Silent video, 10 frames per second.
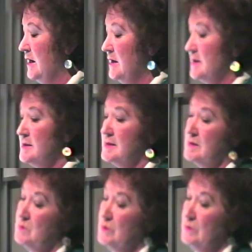And he
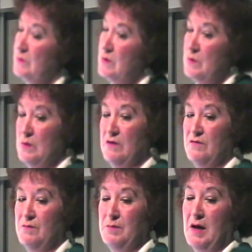said, well, you
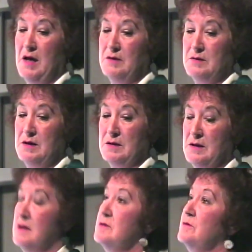have had
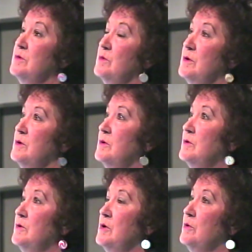encounter with what you
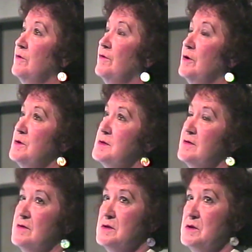call
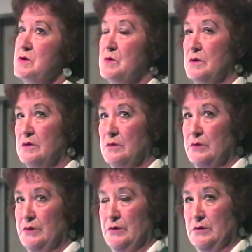UFOs ever since you were a little
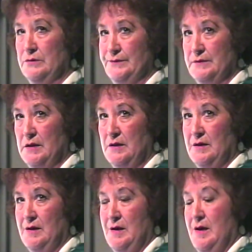girl.
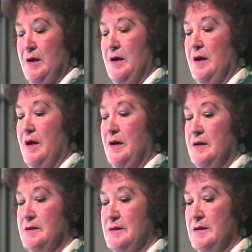And
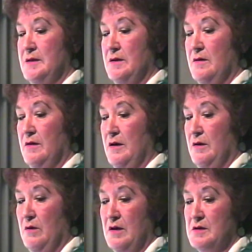he said,
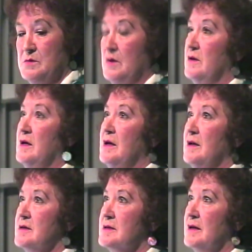that is where the
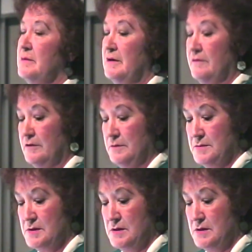healing's coming from.